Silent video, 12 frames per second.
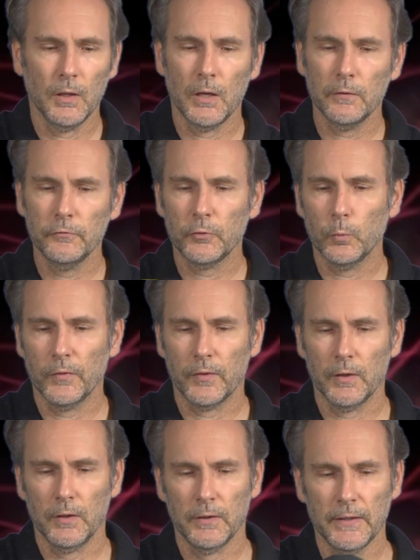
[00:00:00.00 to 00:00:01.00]
gloves with
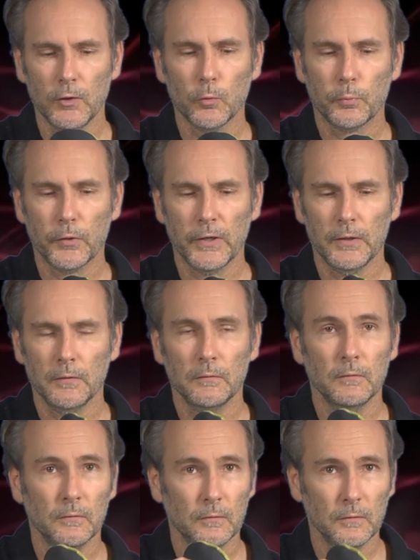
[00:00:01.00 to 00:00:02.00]
a neoprene
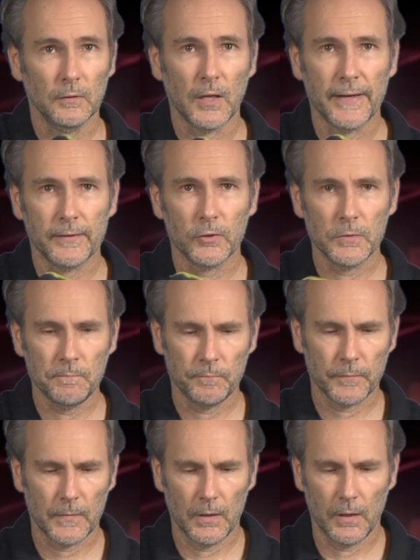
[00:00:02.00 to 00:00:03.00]
liner.
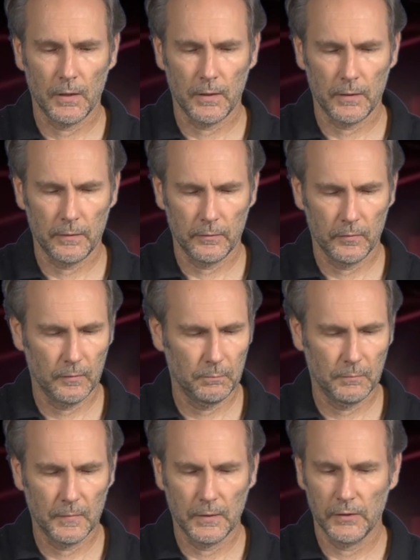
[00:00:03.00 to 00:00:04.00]
Uh,
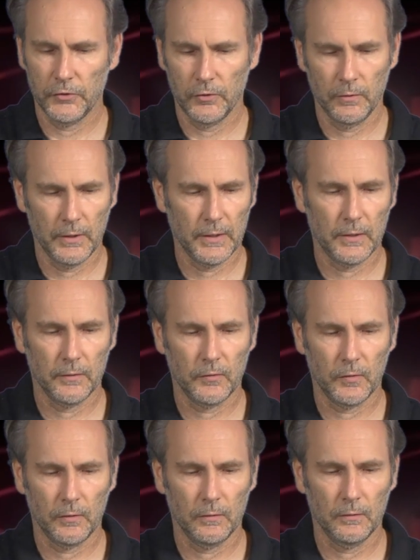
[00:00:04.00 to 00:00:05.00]
these you can get
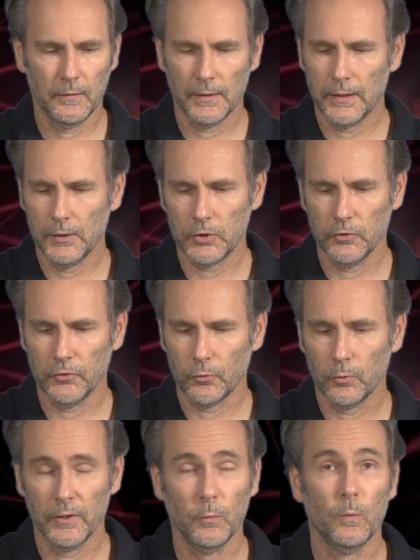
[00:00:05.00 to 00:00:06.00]
at uh, the kitchen
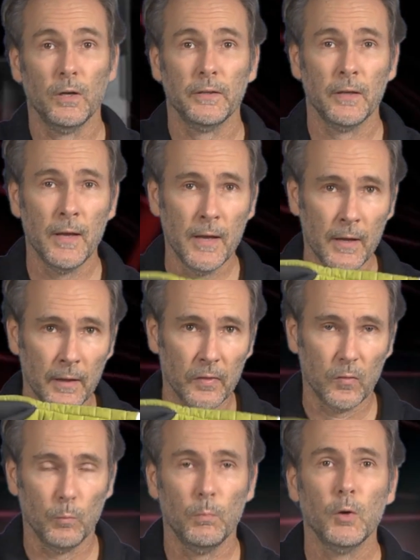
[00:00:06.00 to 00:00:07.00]
store you want.
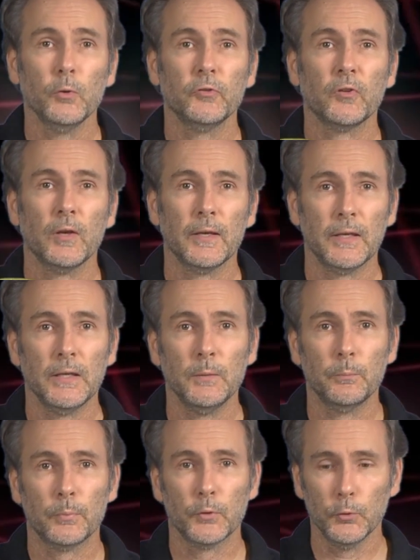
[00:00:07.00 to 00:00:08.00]
The most
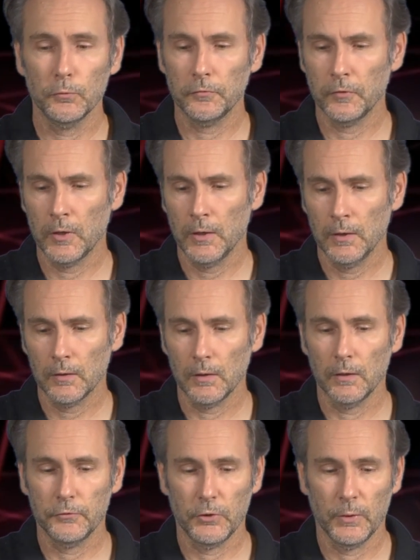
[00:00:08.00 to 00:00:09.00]
heat-proof
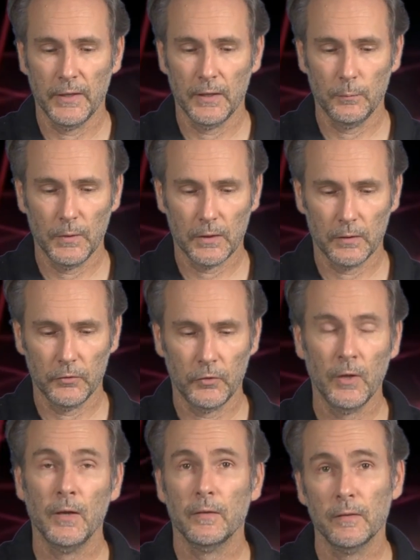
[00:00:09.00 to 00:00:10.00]
gloves you can get,
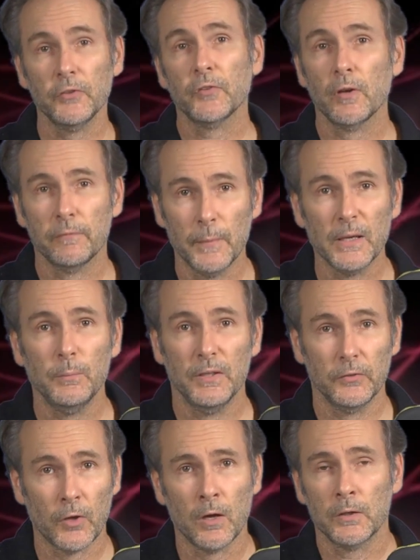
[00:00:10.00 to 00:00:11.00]
because this stuff may
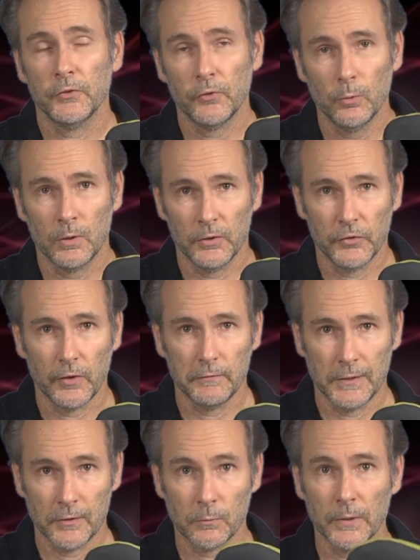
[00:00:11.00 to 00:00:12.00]
be as hot as two hundred
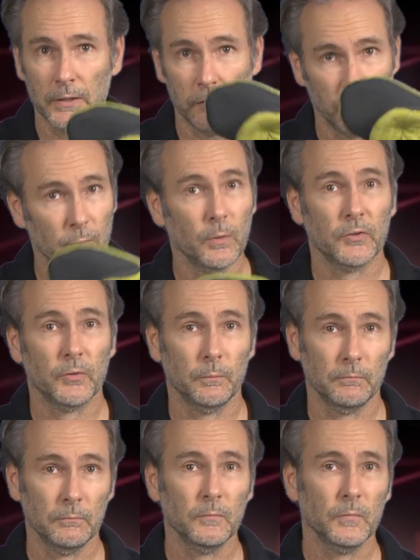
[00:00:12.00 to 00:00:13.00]
seventy degrees. You want
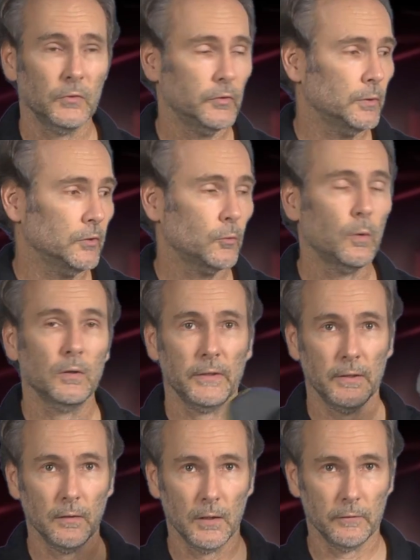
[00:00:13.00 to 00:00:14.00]
some serious
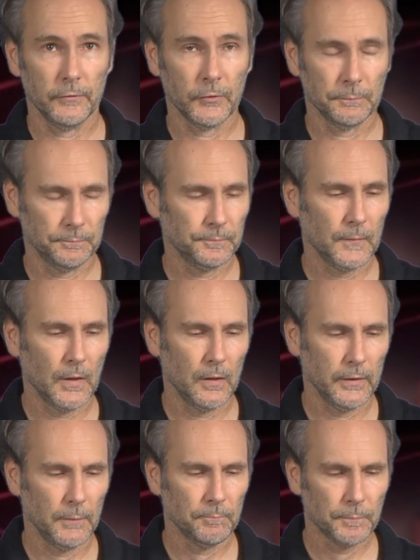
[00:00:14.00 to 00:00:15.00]
quality gloves
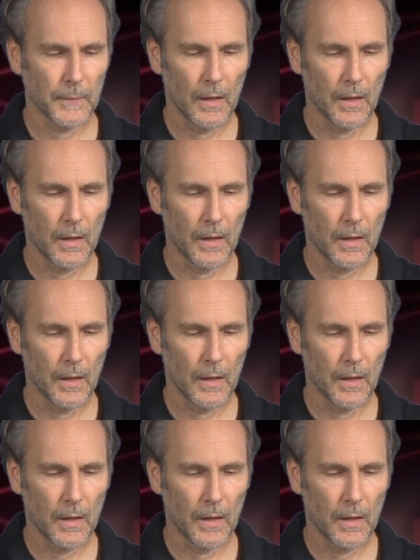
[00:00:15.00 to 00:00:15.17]
on there.